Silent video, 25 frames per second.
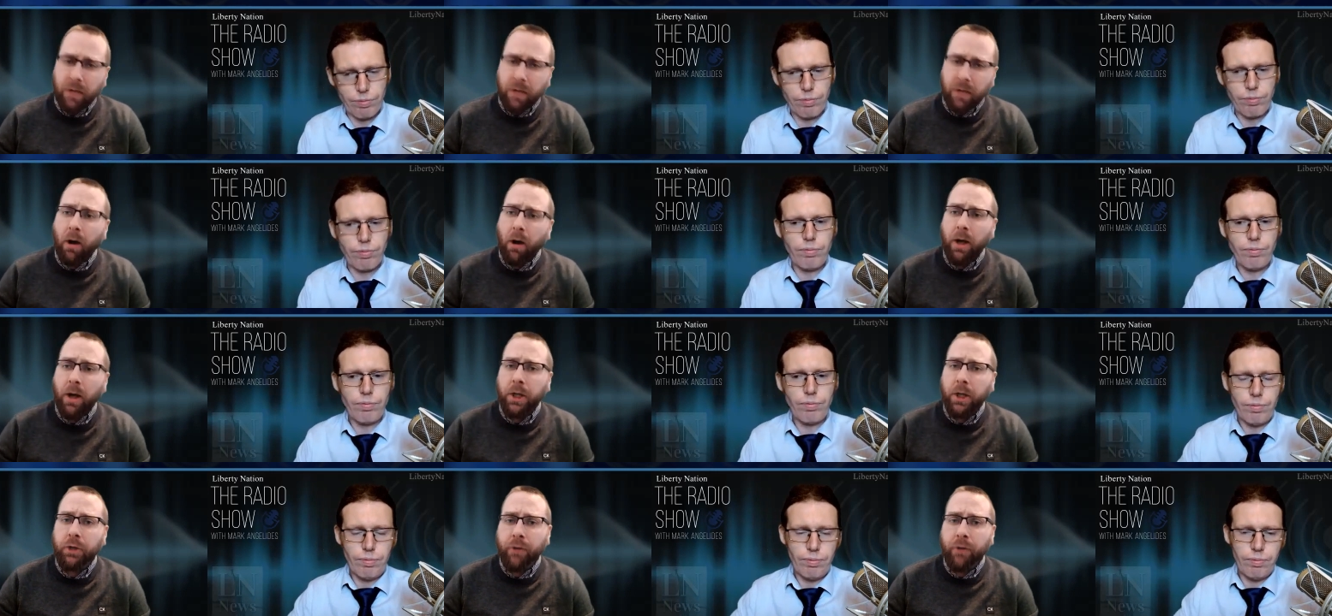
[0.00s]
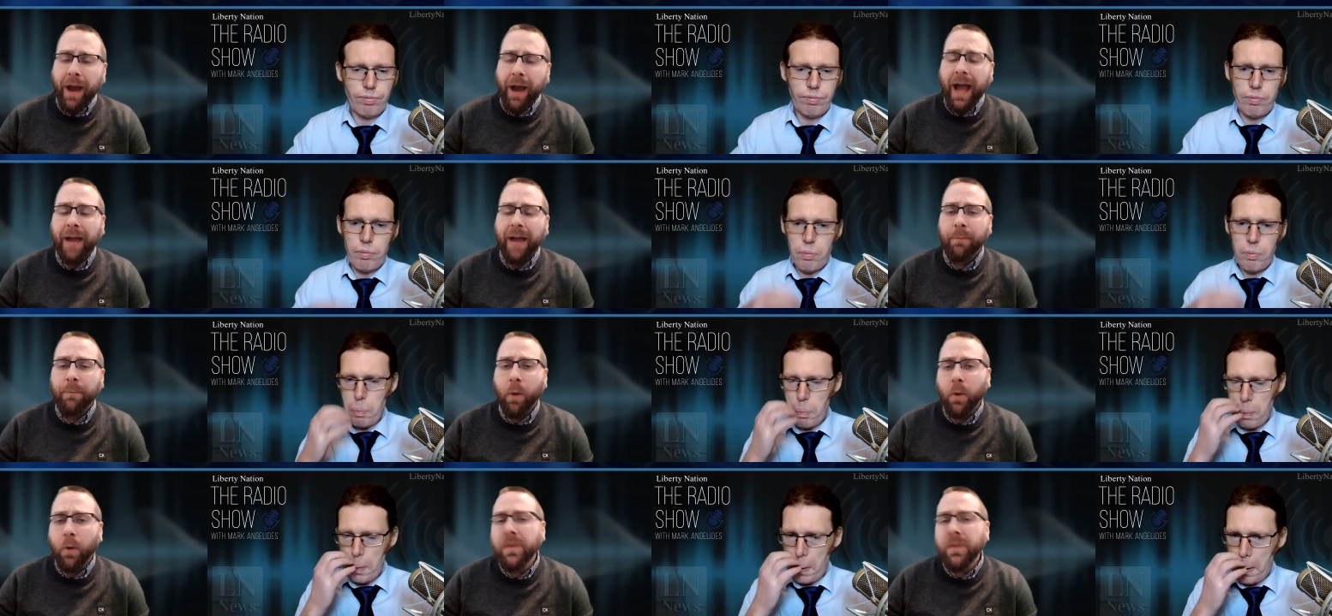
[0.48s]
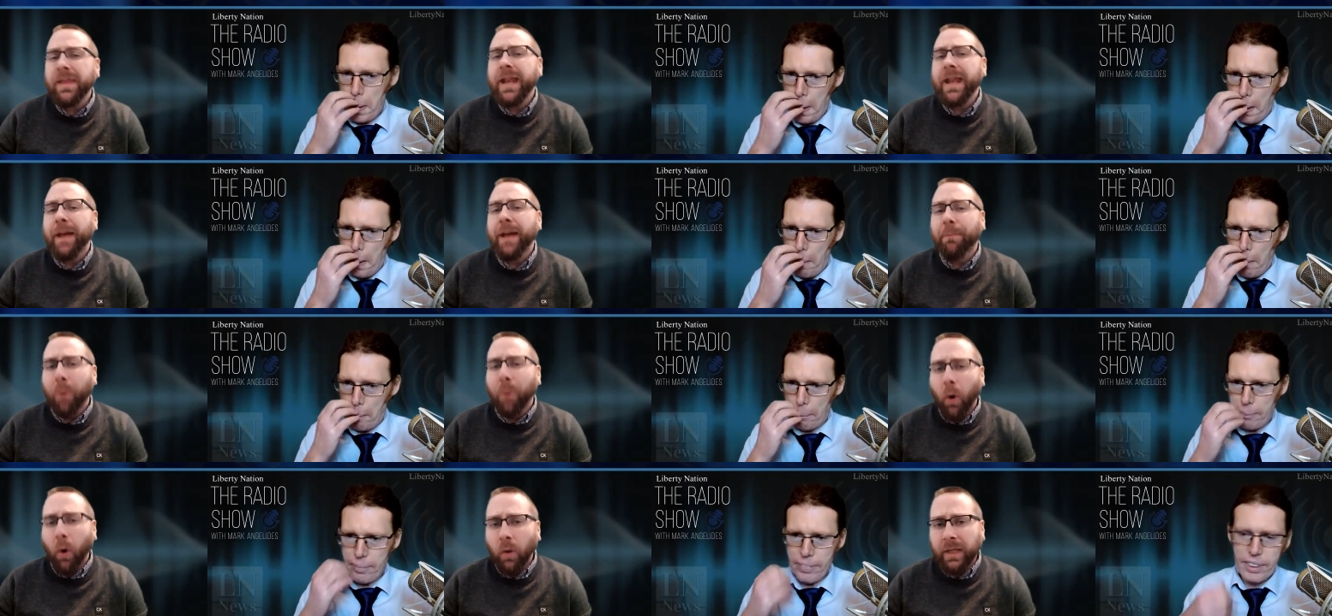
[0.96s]
Speaker 1: on the wrong track. But within
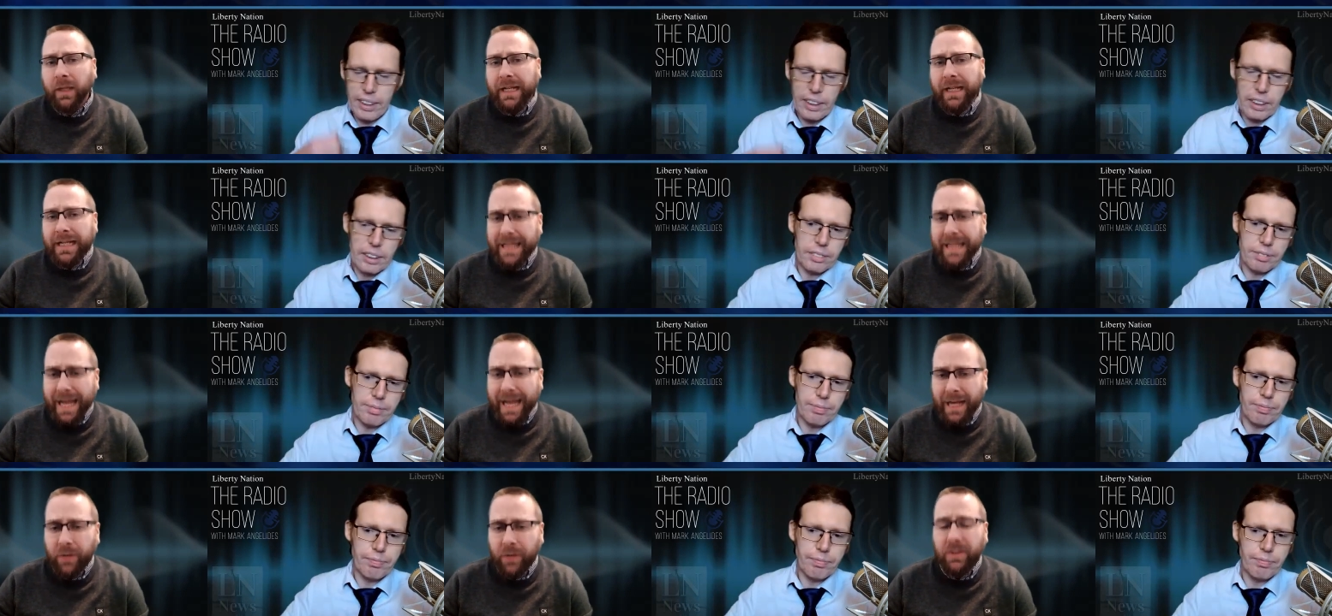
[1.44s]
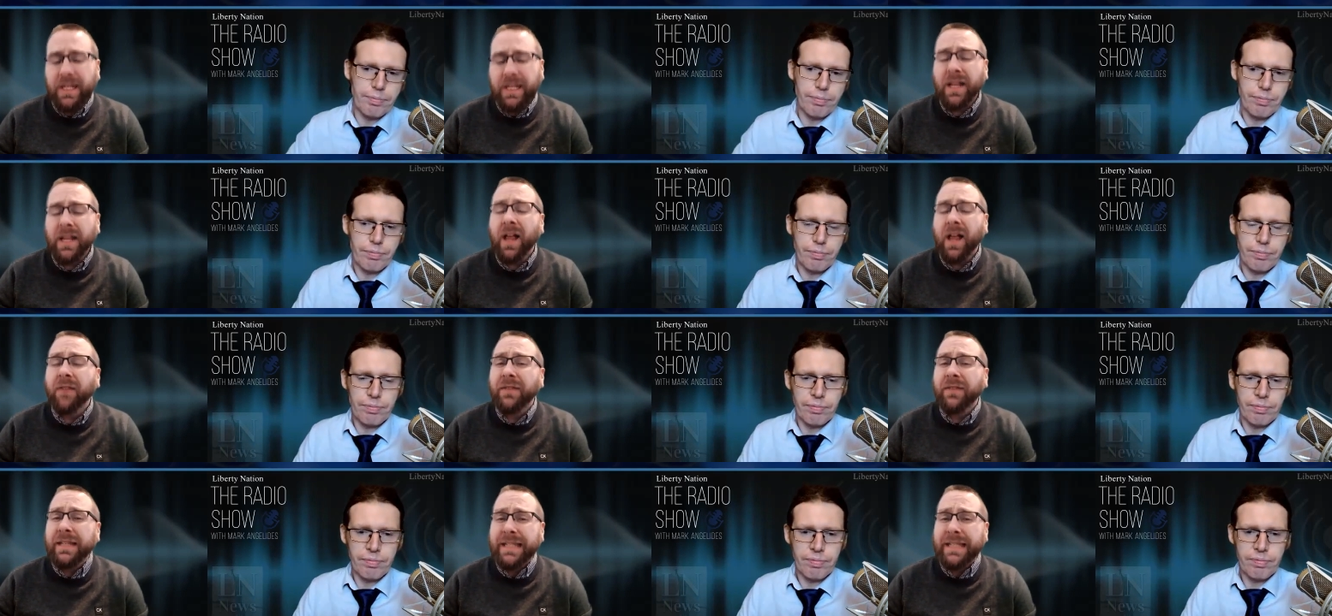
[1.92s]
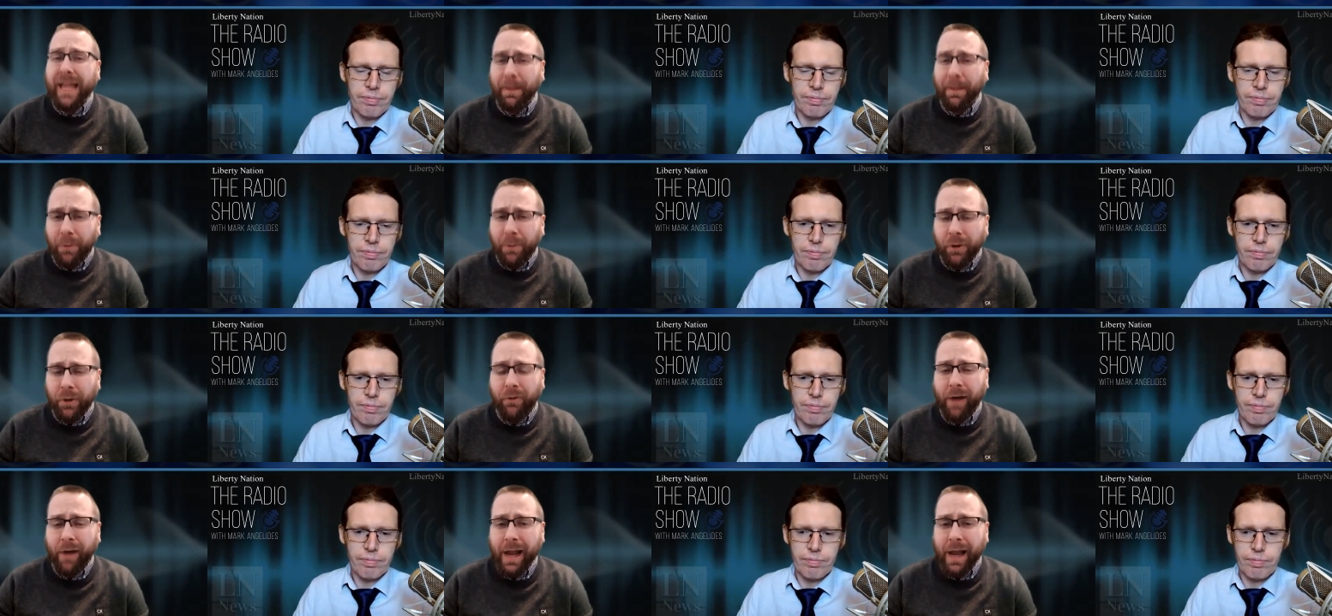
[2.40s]
that yeah. polling data, you see a lot of
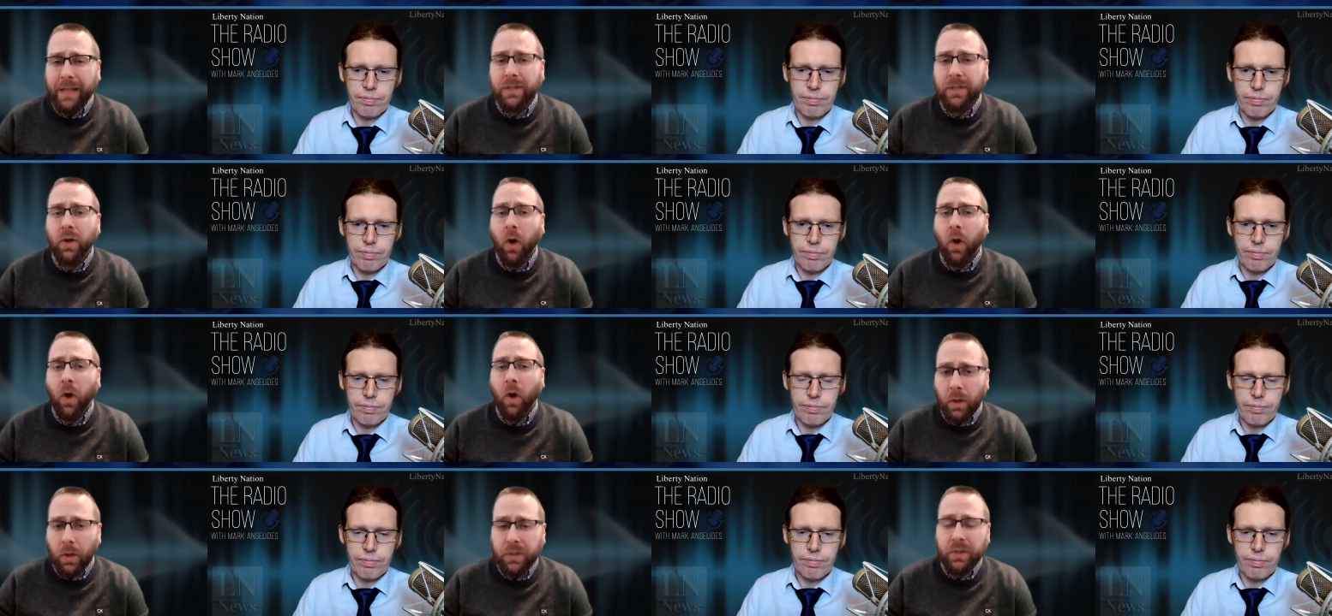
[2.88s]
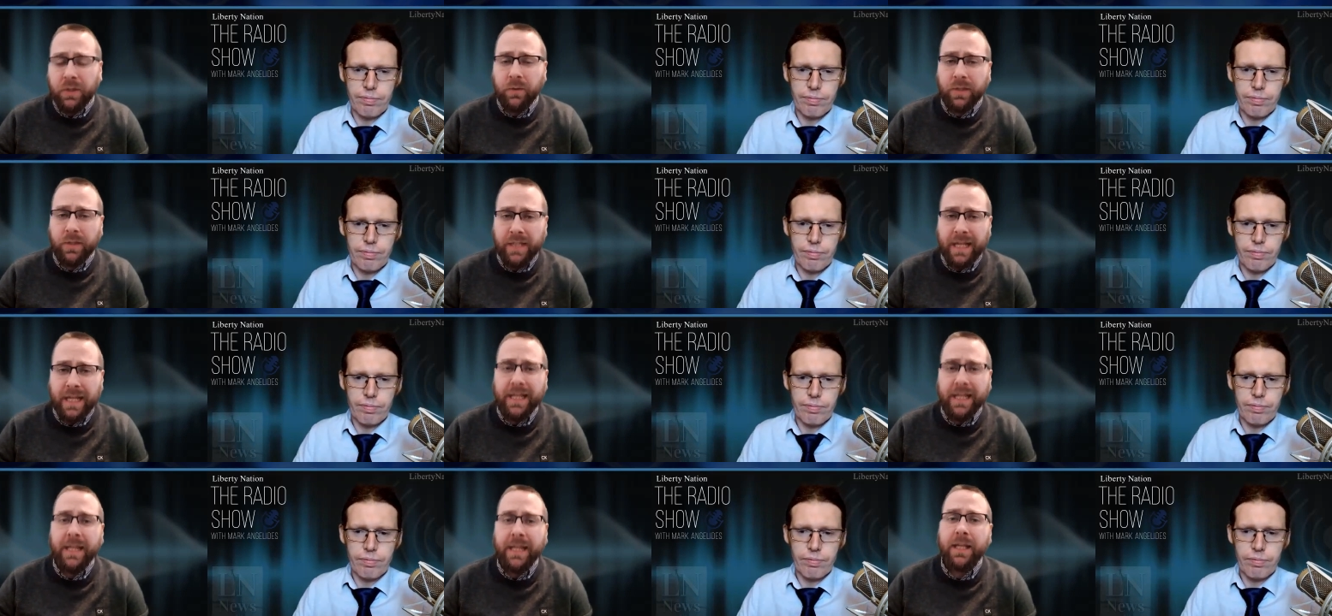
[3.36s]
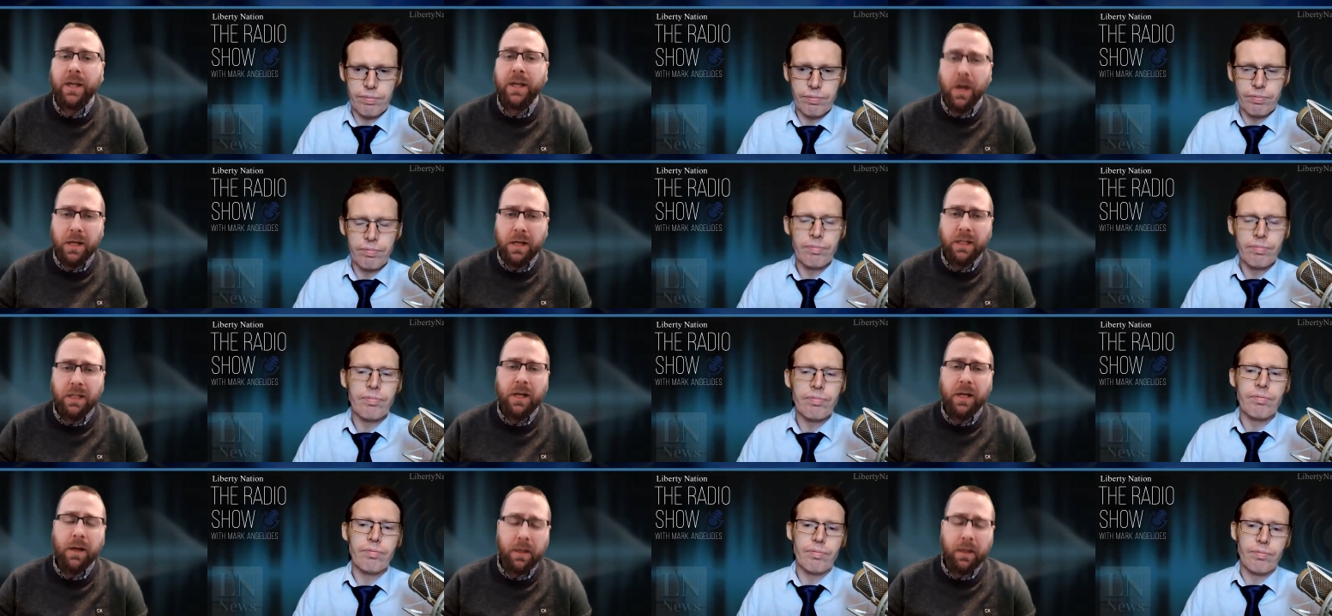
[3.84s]
Democrats also say that
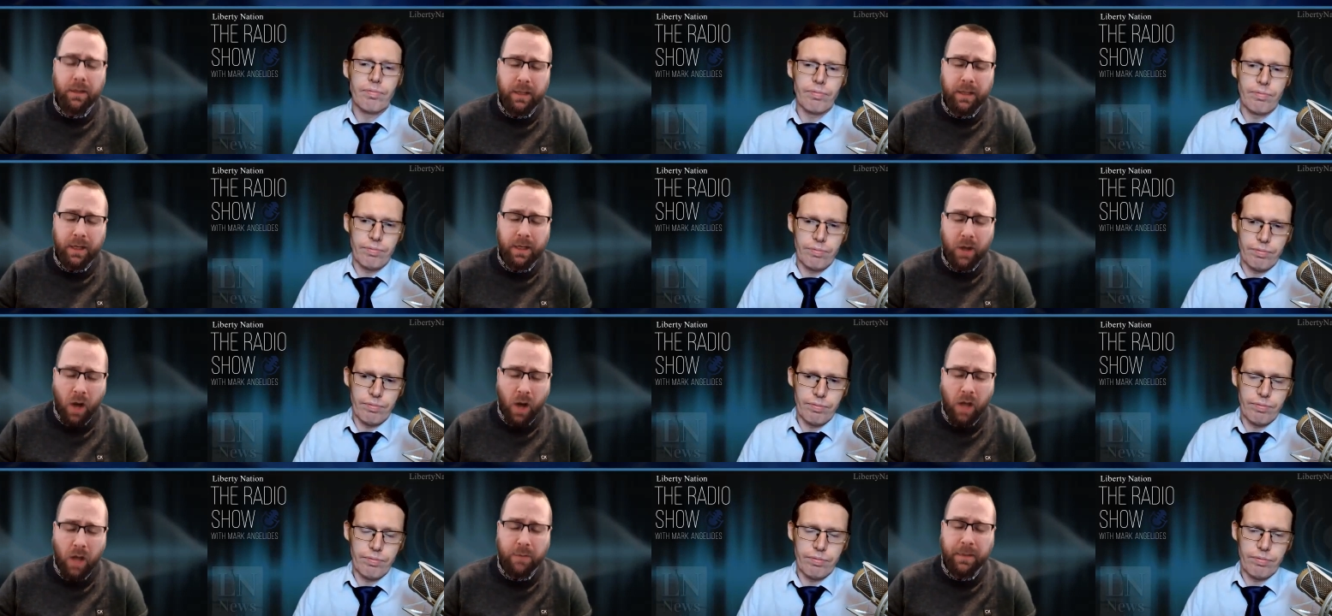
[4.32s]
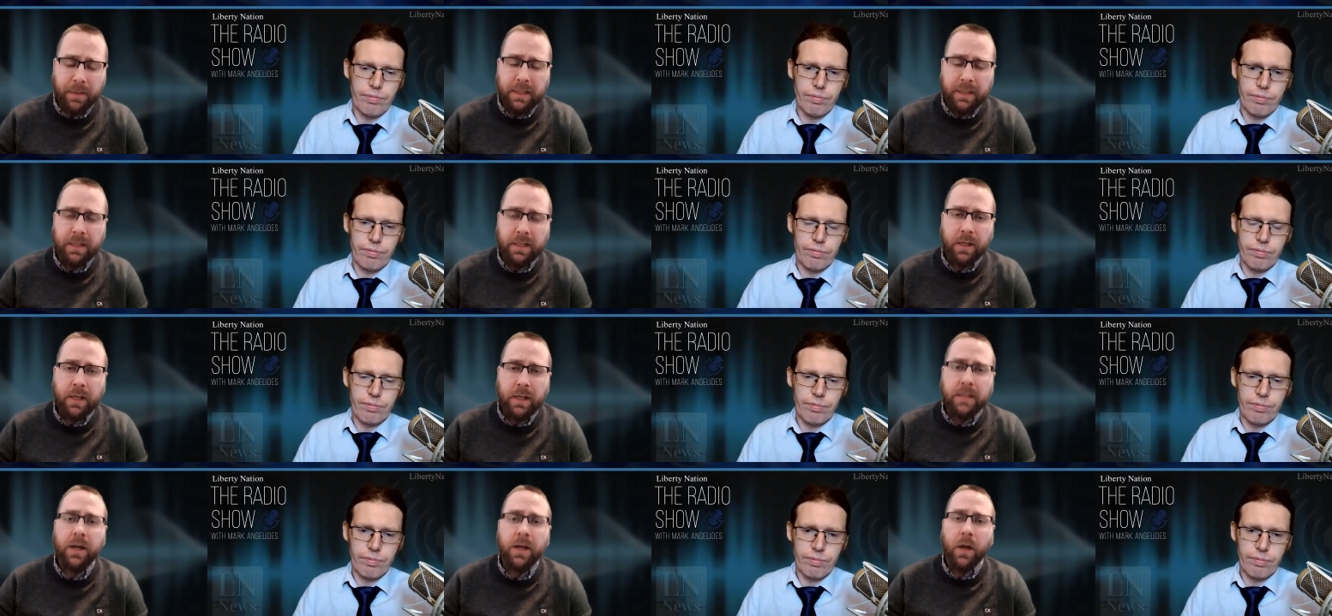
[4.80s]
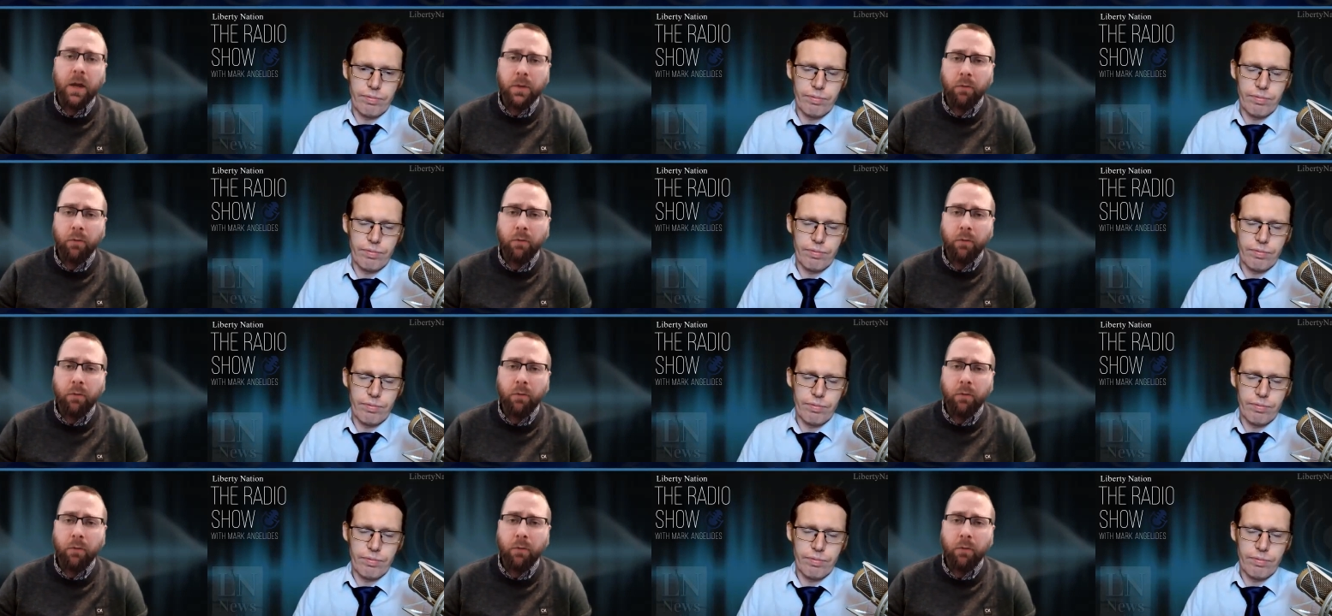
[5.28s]
the the economy is, is on